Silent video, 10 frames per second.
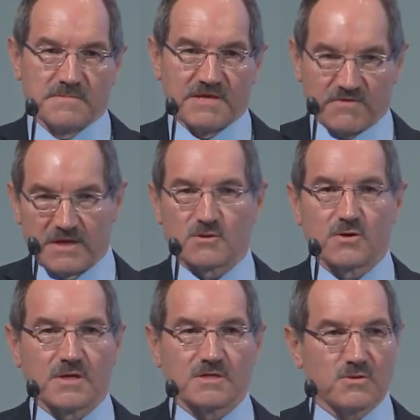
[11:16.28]

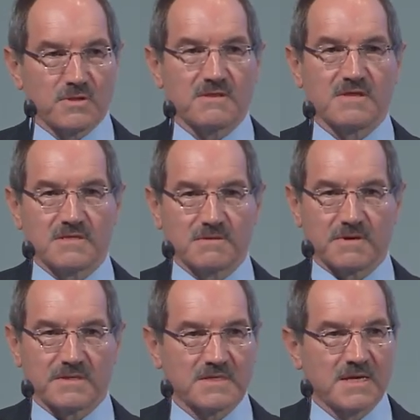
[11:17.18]
values
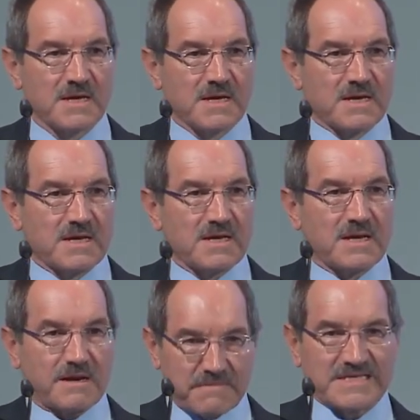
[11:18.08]
are
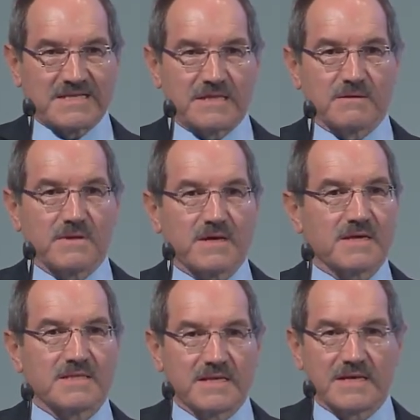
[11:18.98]
essential.
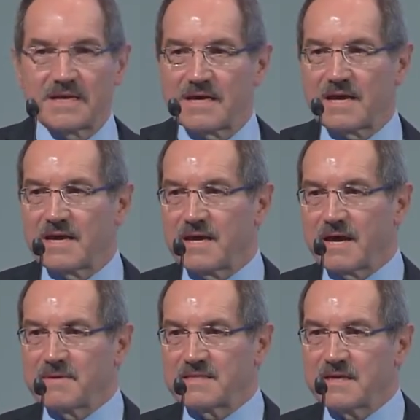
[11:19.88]
The
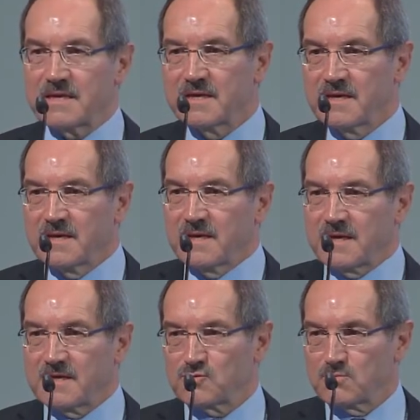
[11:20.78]
representativeness
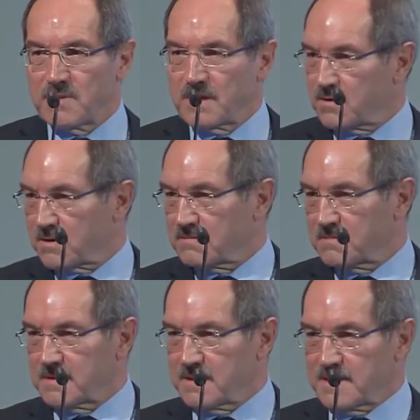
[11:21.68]
of AMETIC
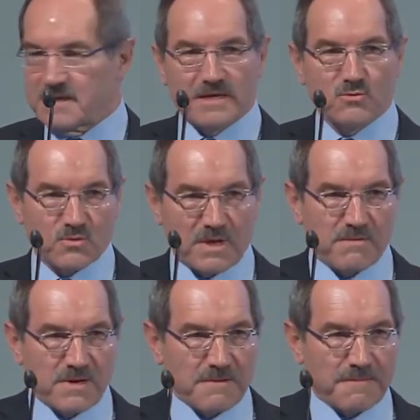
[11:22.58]
is a
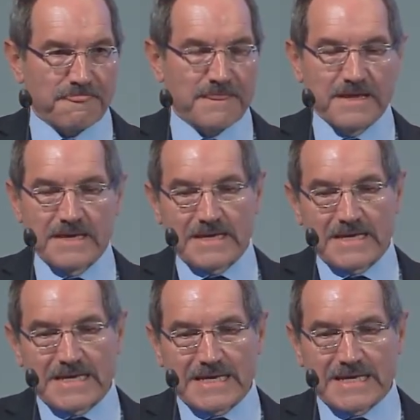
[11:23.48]
major
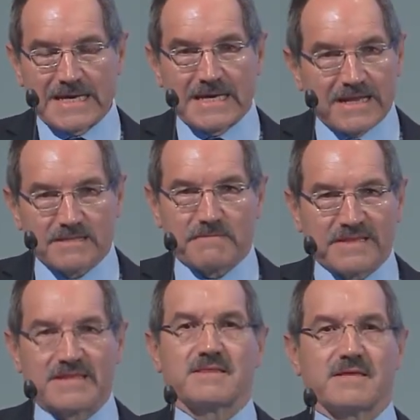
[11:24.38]
value, and
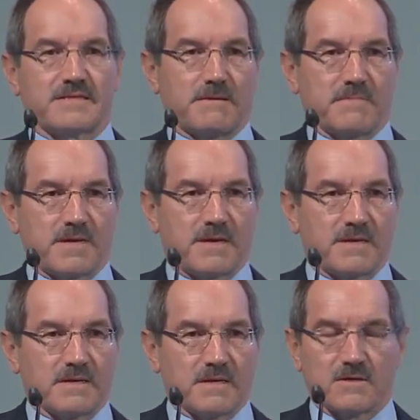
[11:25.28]

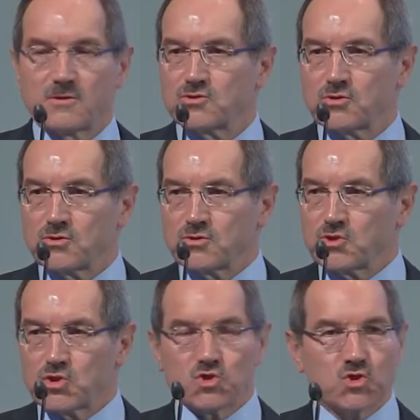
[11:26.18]
independence as well.
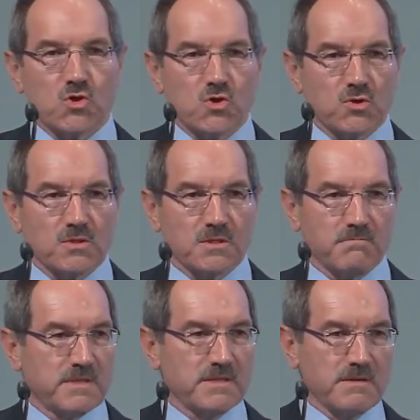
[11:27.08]

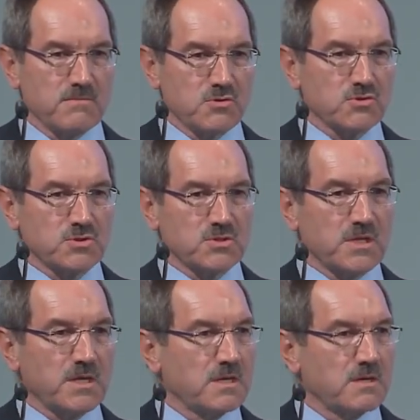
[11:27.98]
We
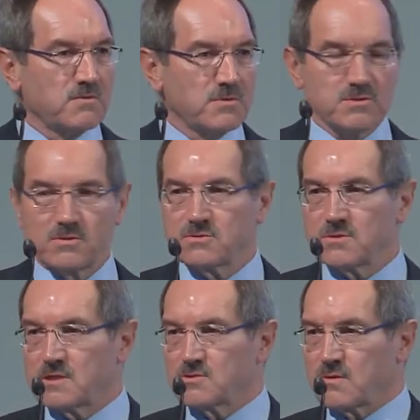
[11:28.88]
only
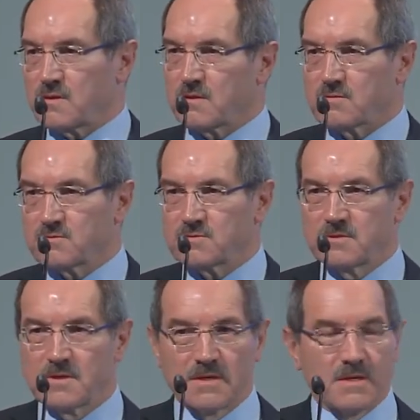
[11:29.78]
depend upon
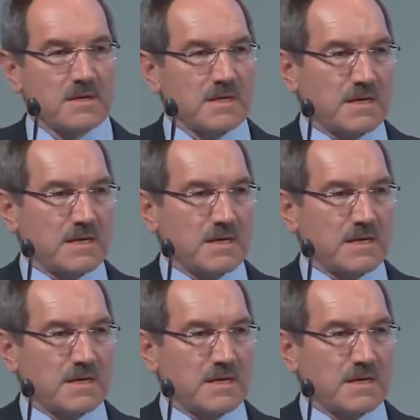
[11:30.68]
our